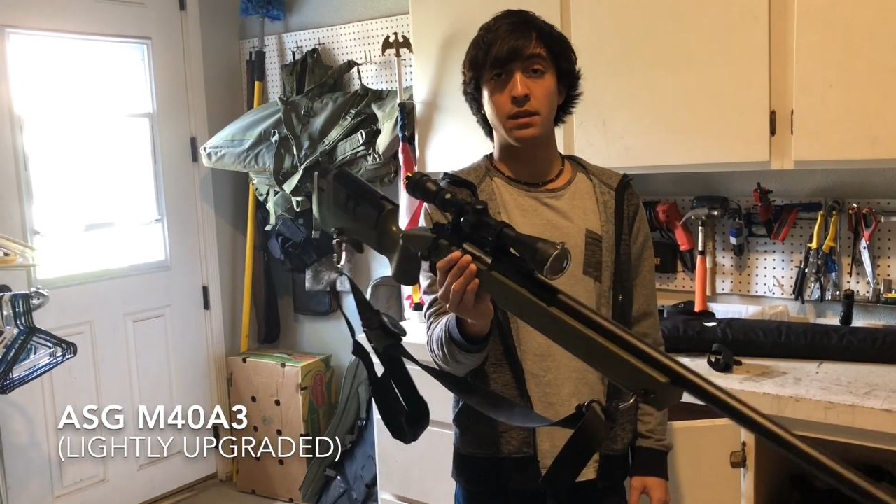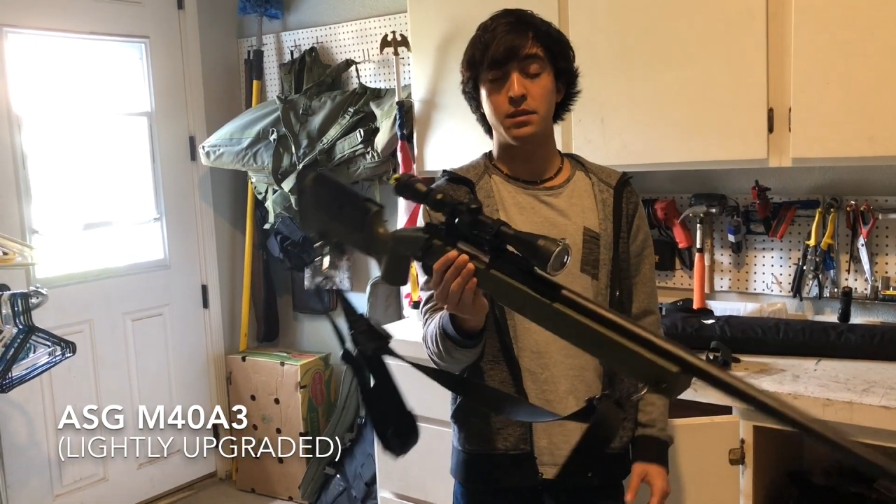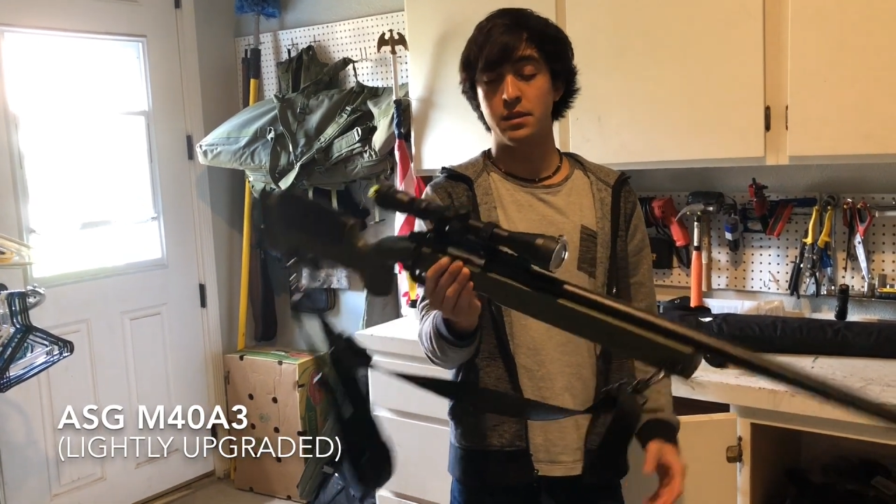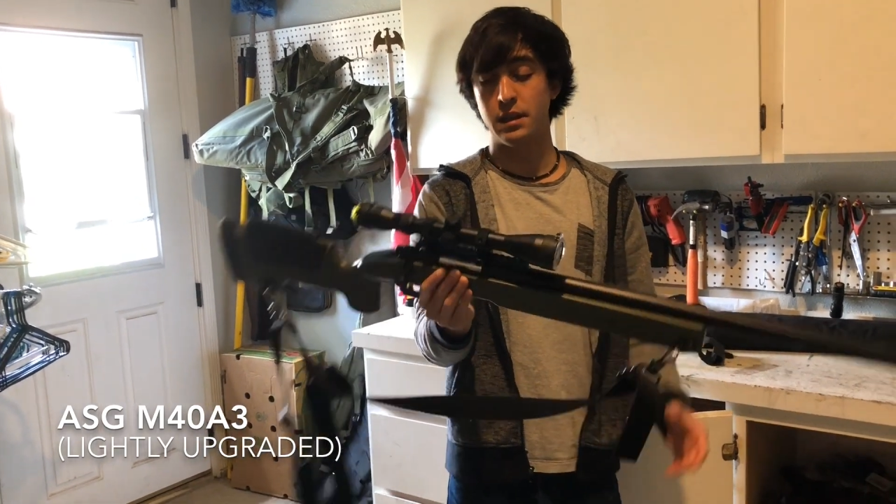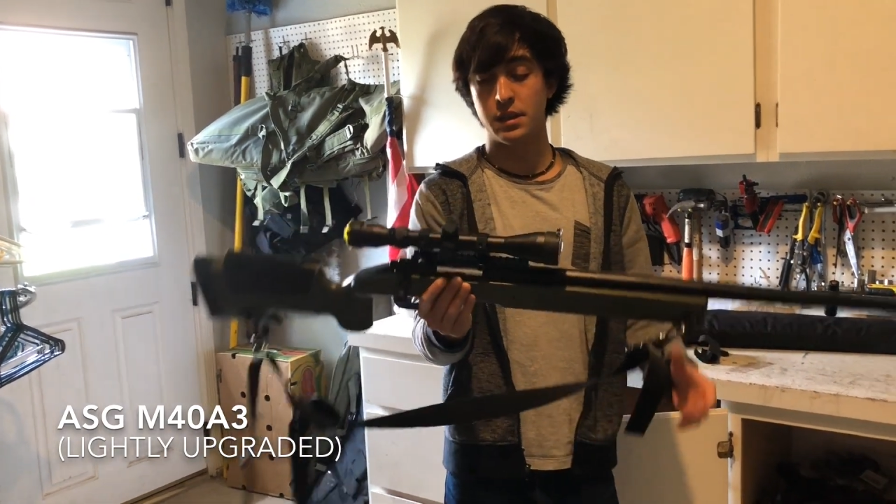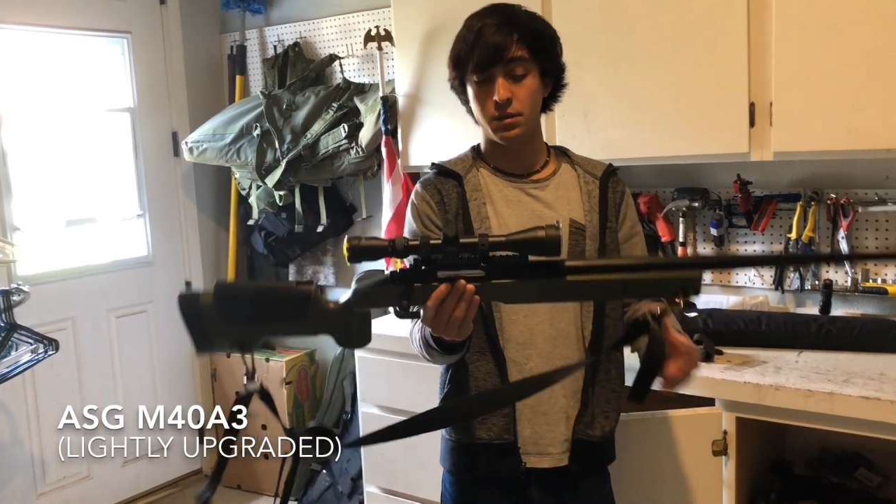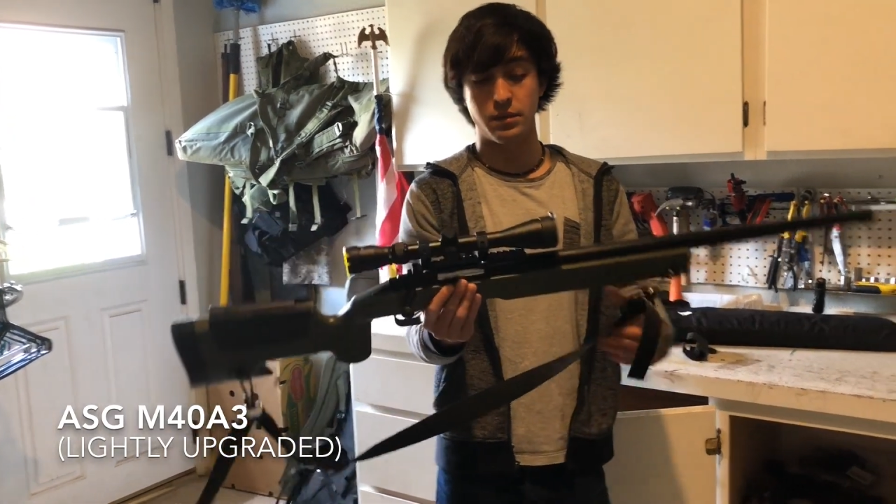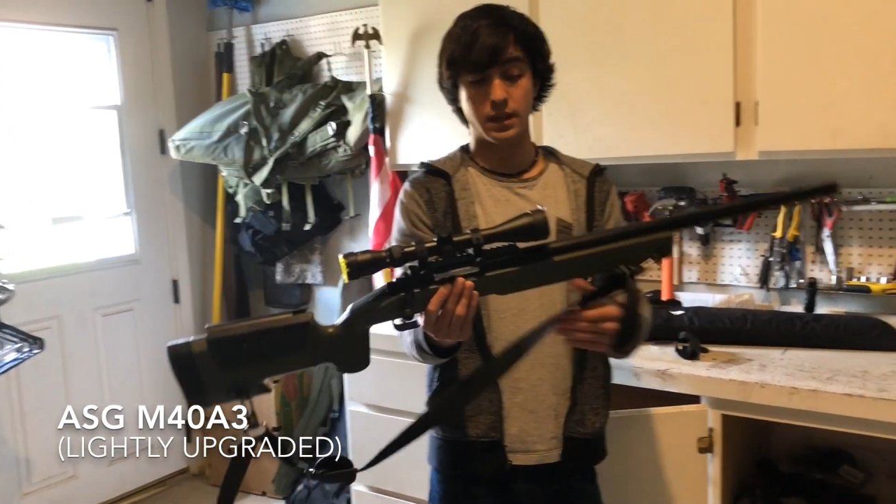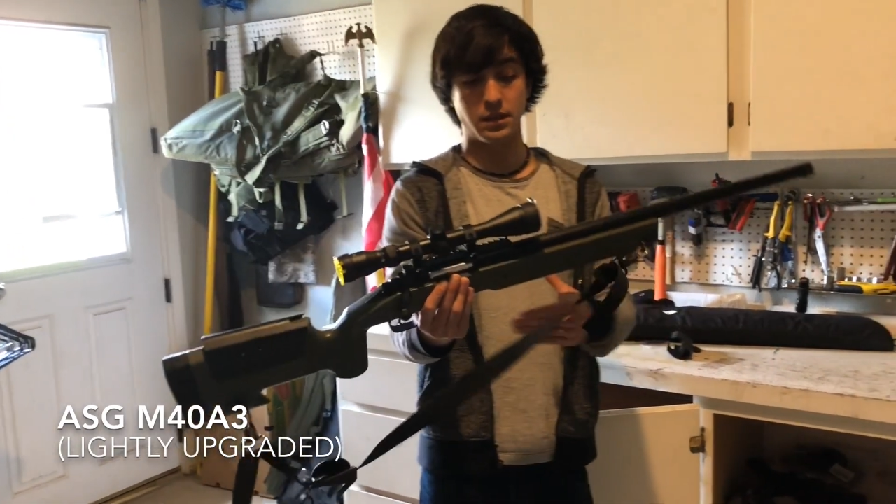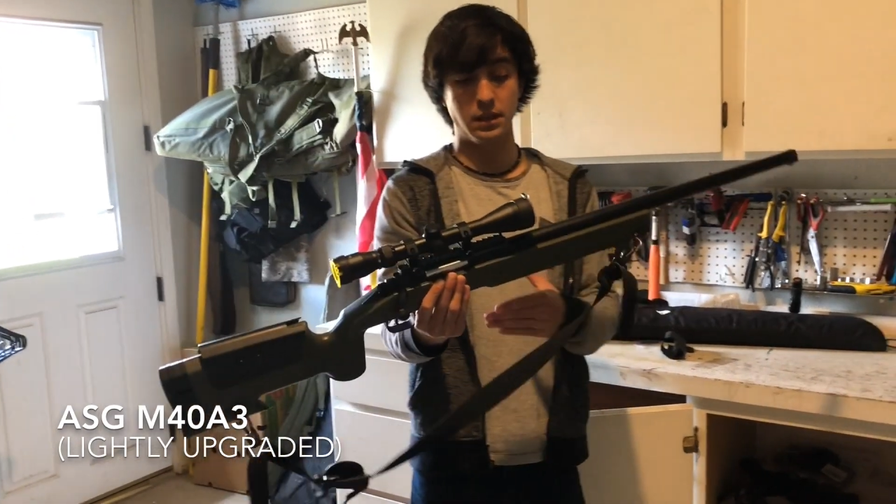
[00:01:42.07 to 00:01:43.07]
I would say this
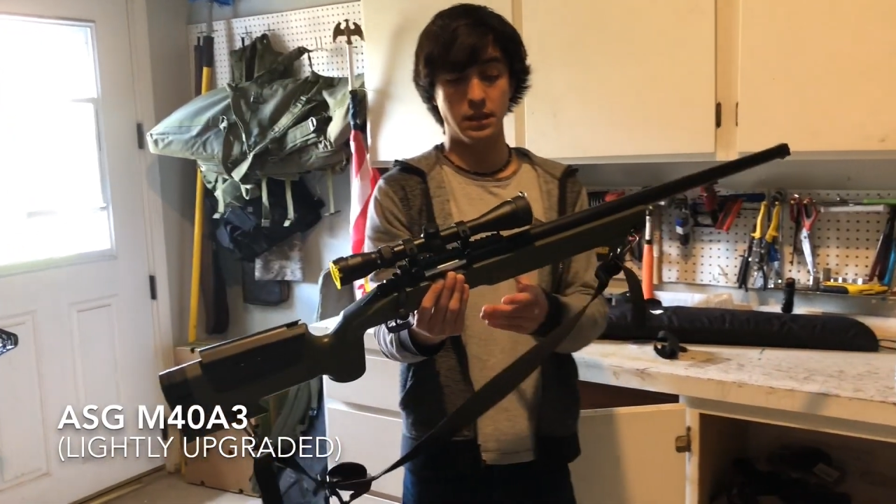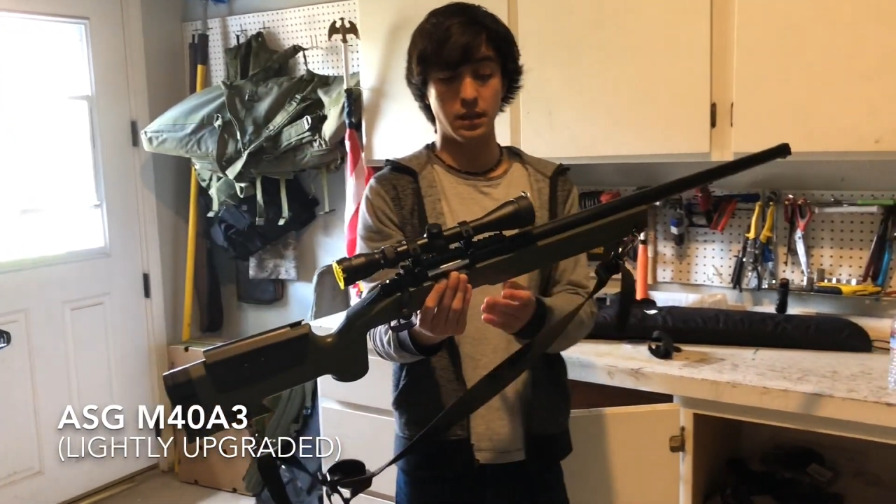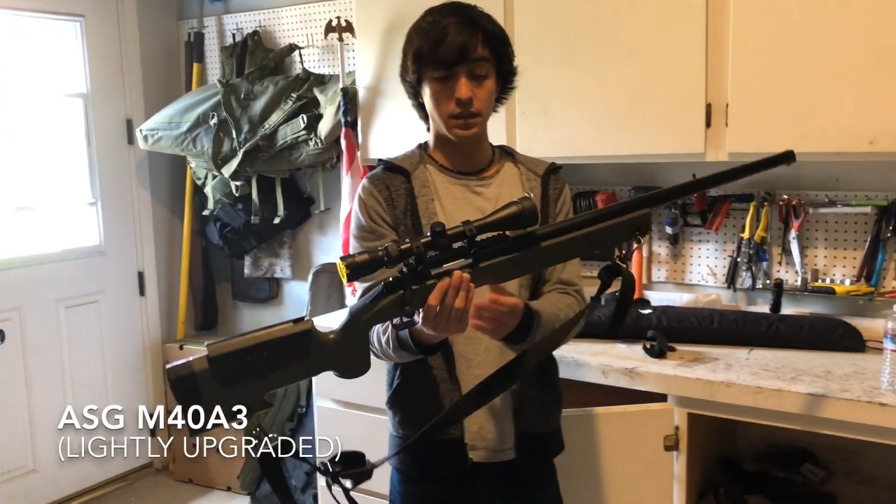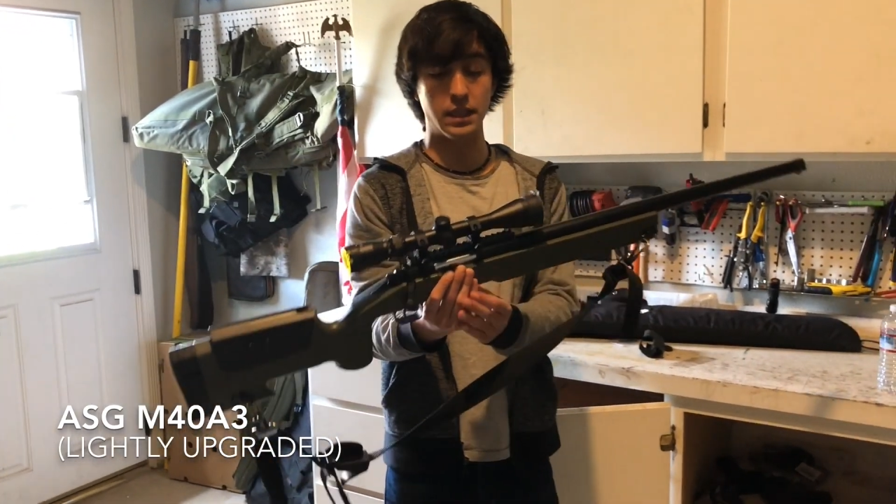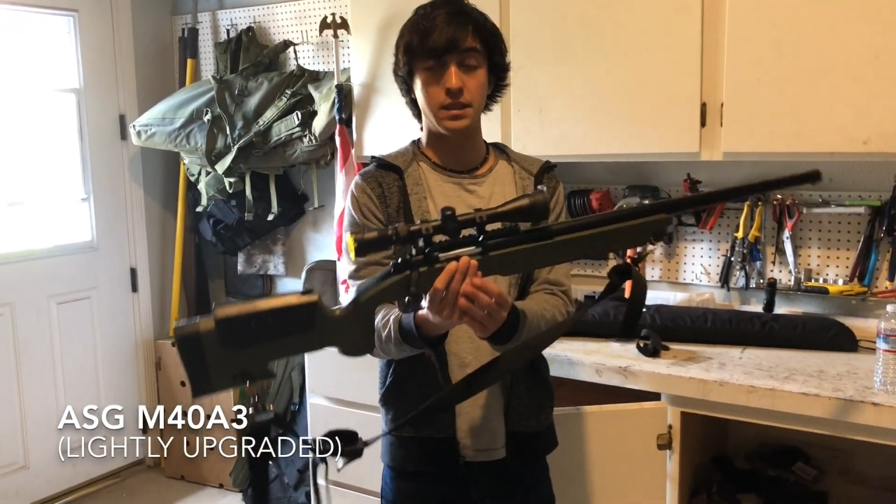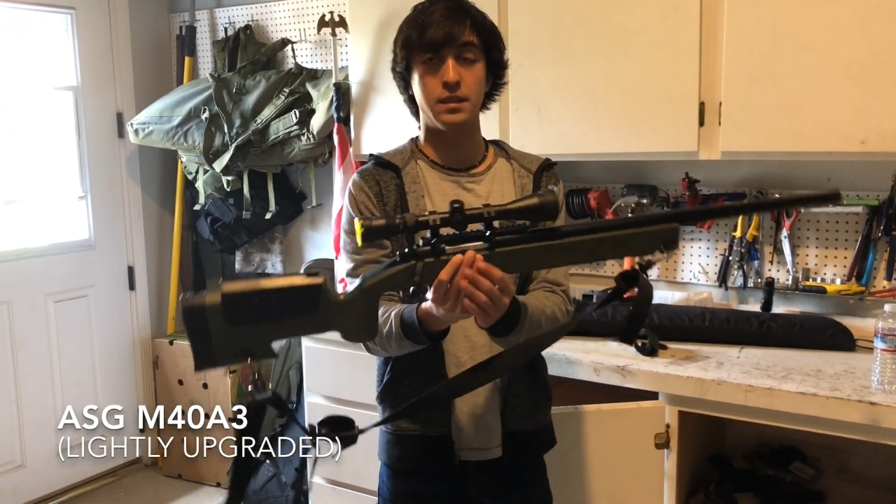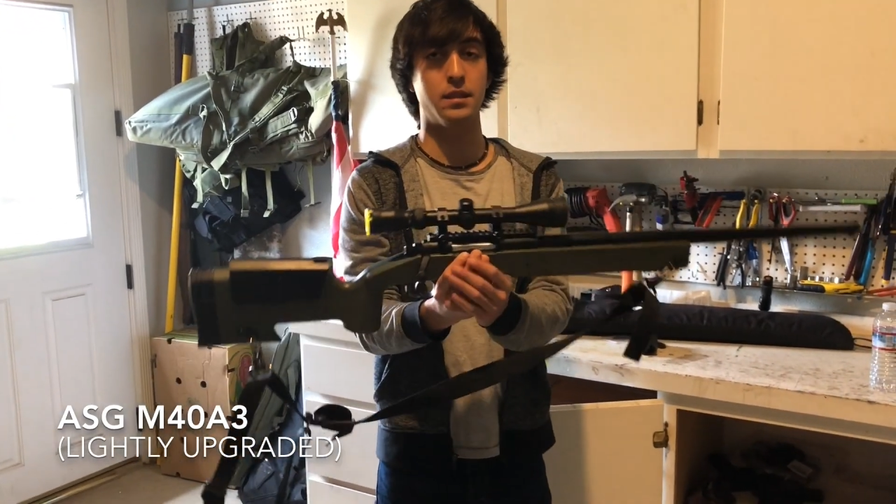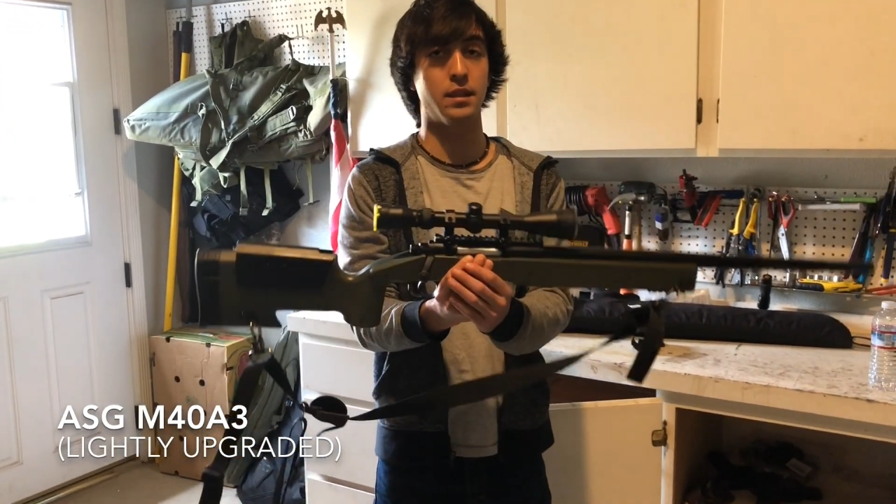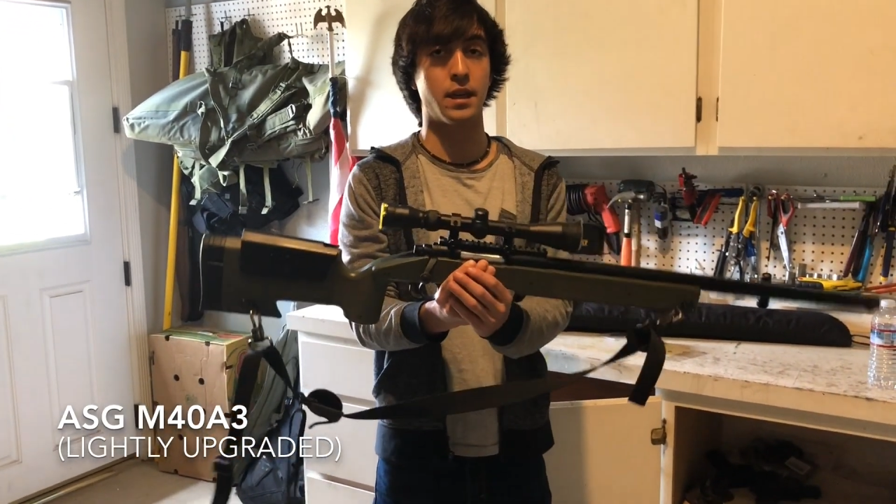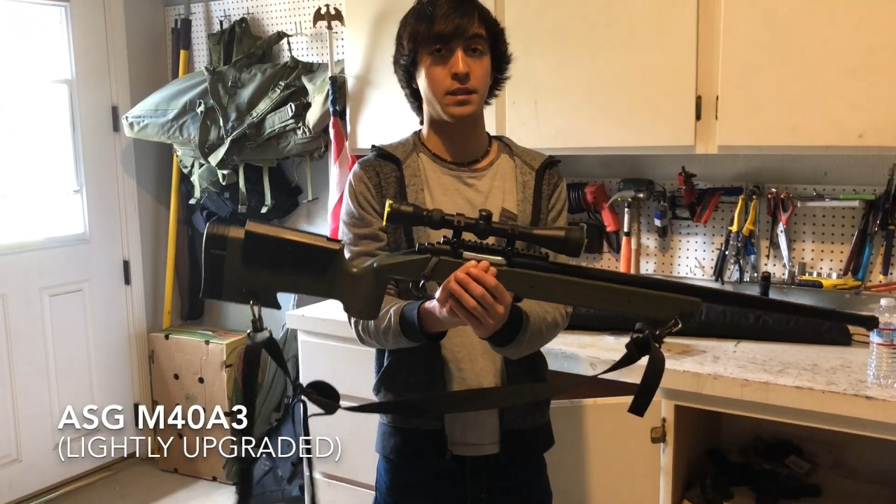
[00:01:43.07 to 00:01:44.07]
one's actually the
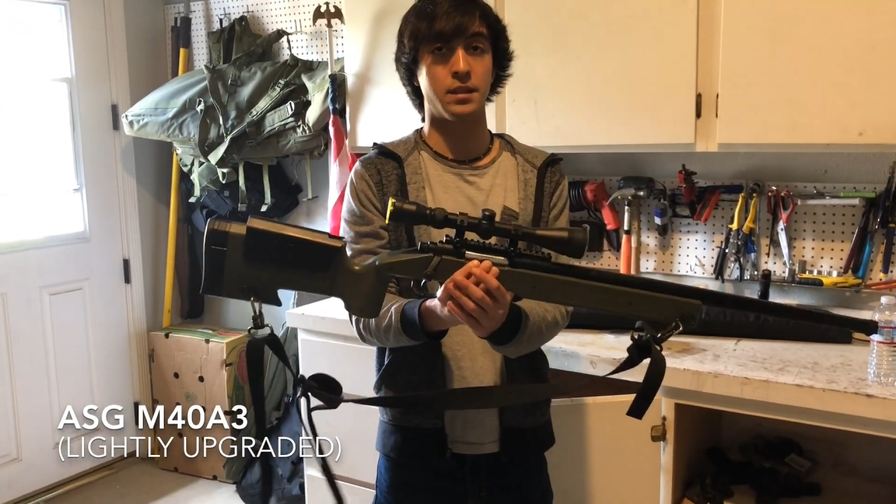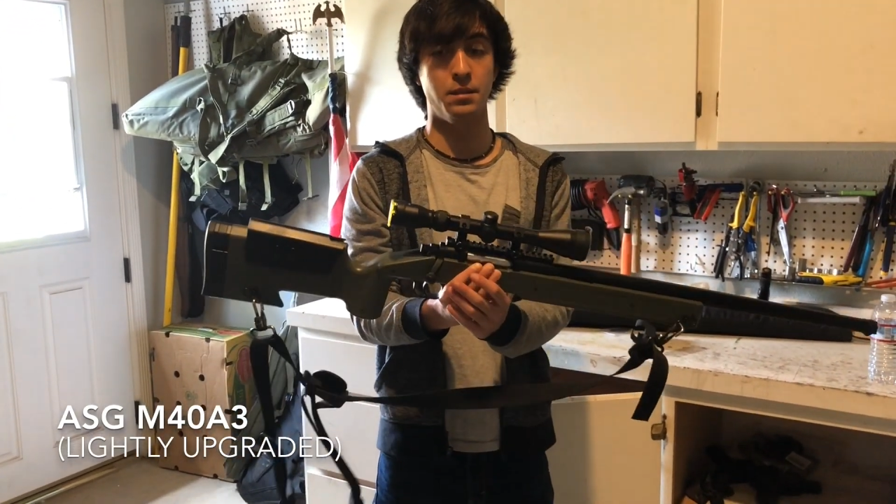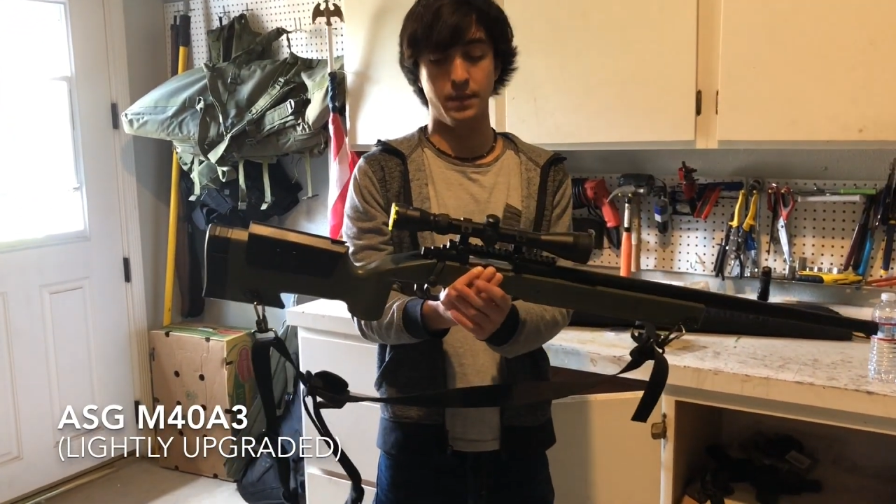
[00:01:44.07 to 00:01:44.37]
least custom,